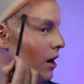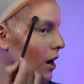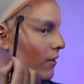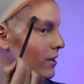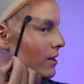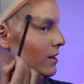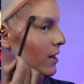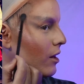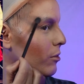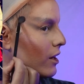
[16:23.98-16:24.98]
obviously
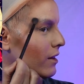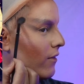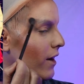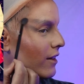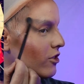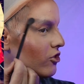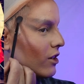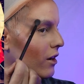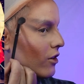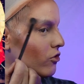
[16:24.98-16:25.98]
celebrating the fact that she
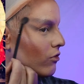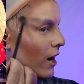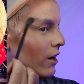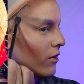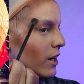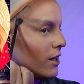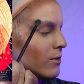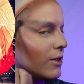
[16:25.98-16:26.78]
got on Drag Race,